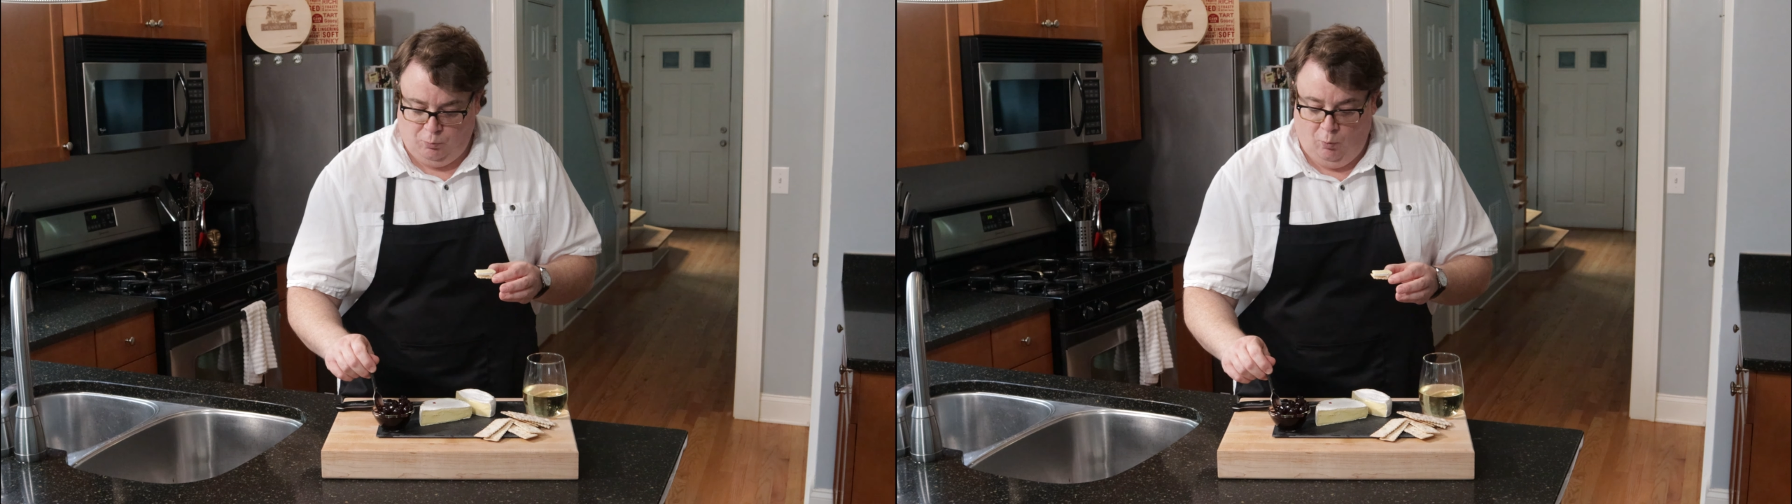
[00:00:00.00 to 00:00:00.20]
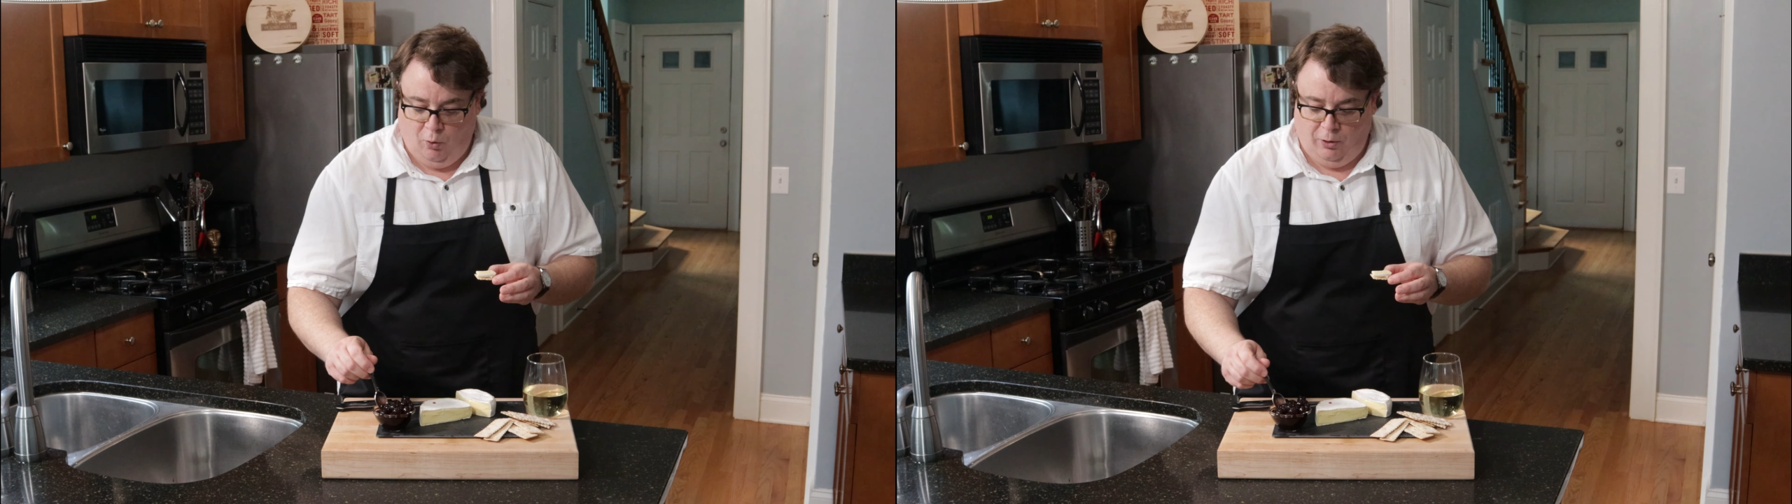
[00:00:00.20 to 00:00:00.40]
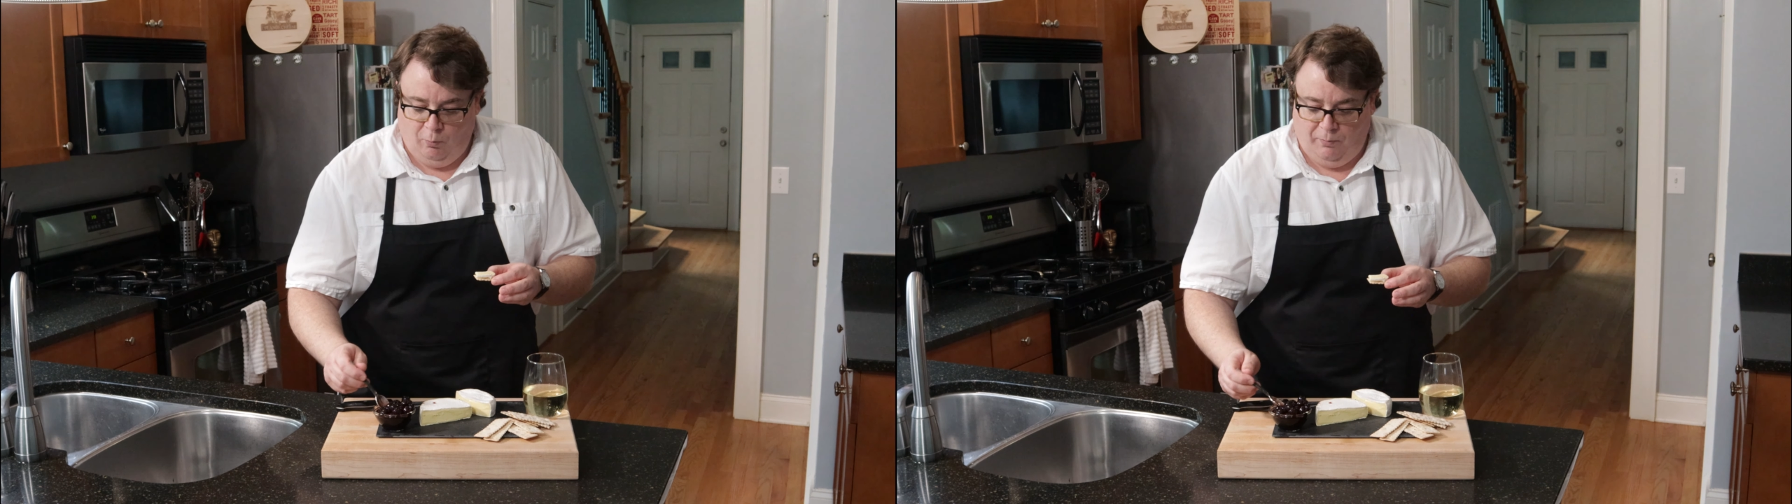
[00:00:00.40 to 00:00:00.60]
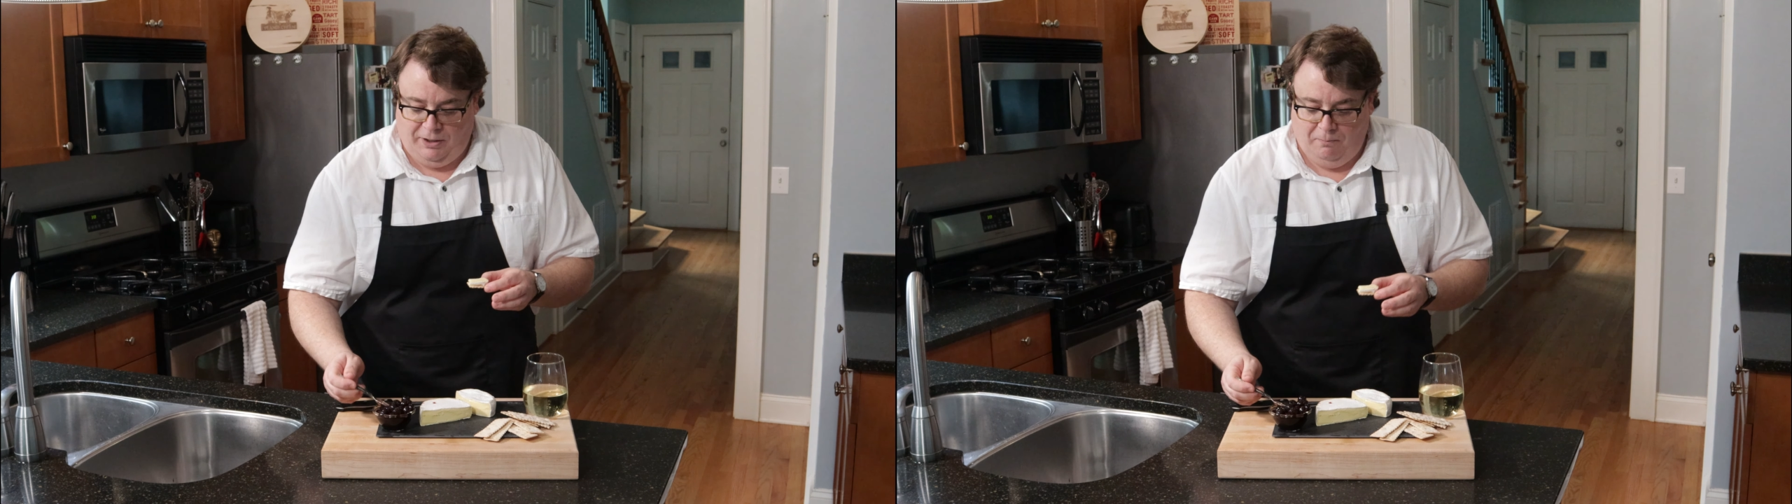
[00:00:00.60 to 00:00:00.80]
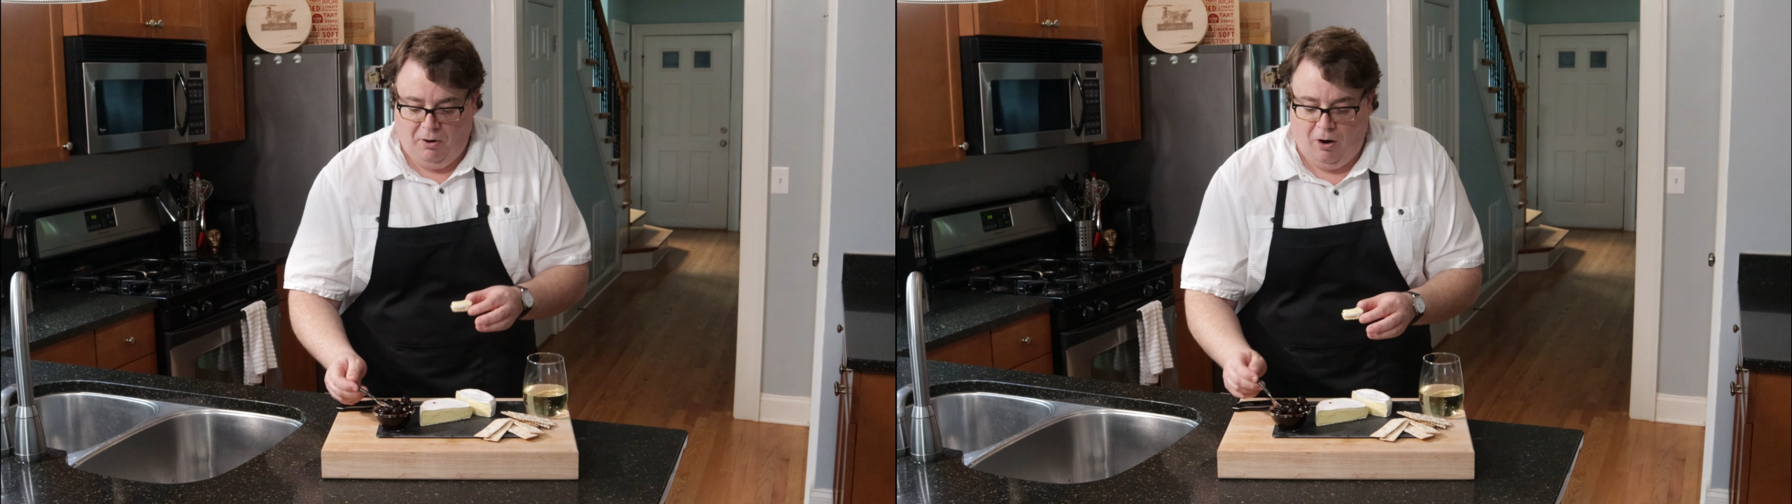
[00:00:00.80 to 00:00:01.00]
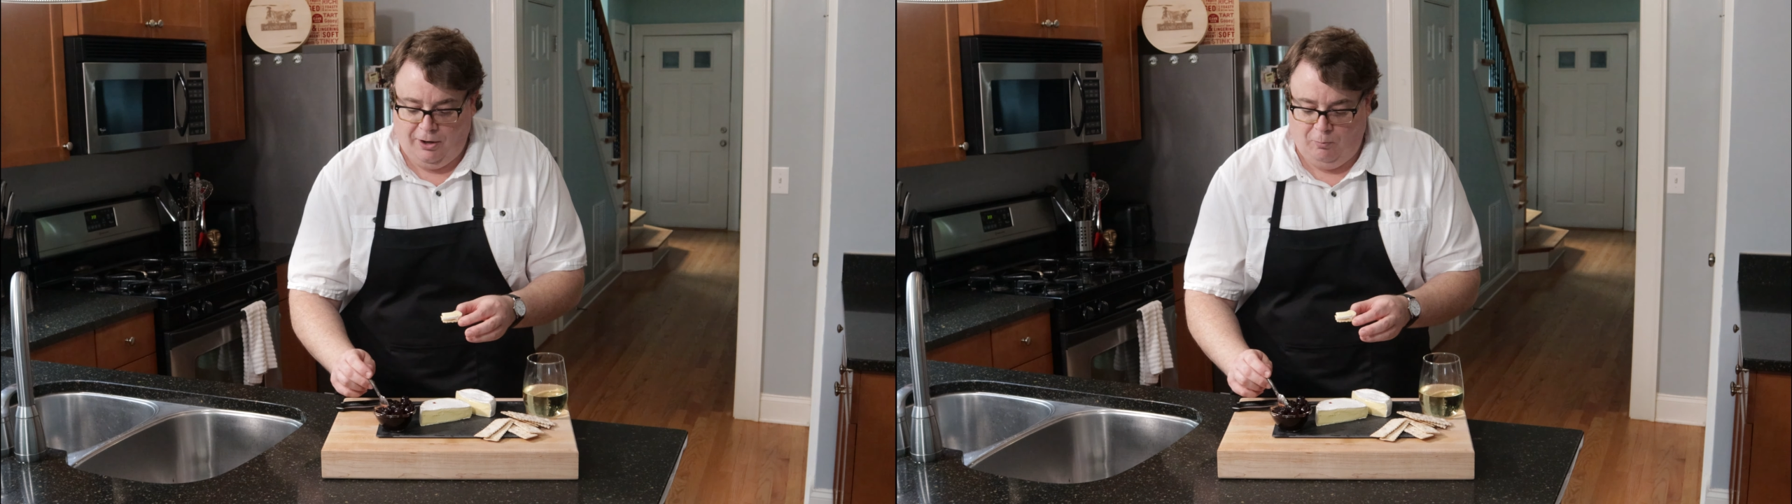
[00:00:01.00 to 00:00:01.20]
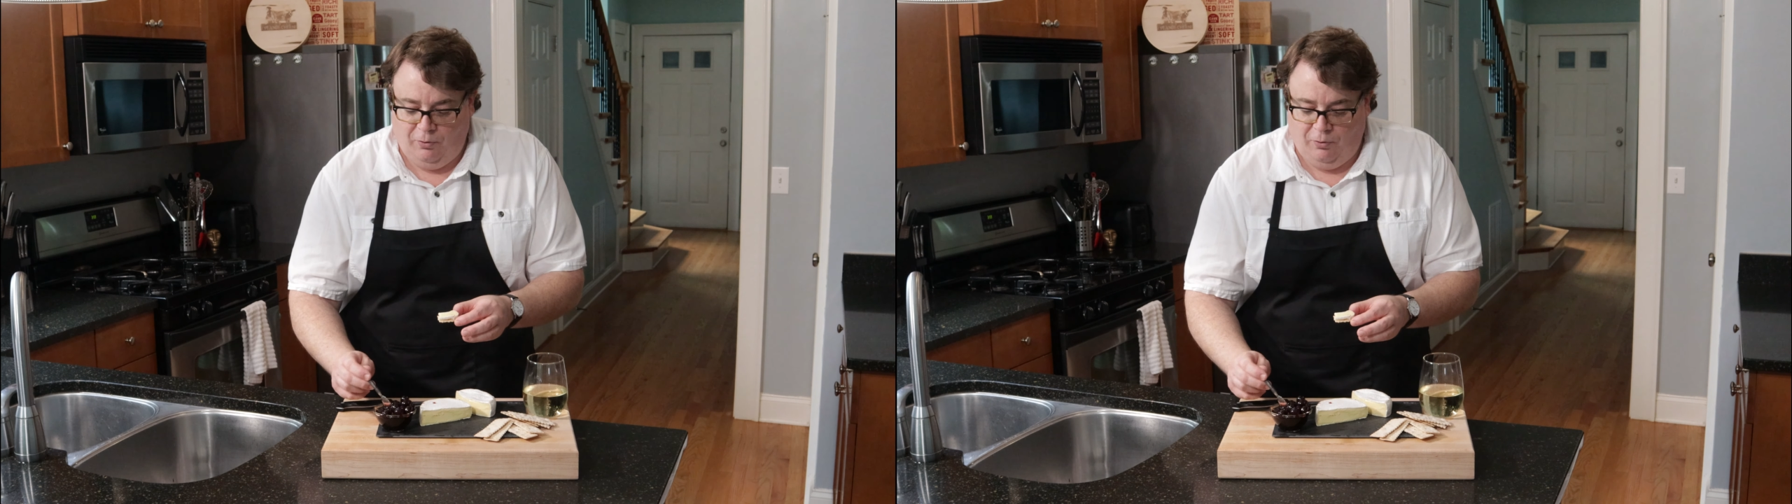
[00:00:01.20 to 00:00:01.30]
one when we can party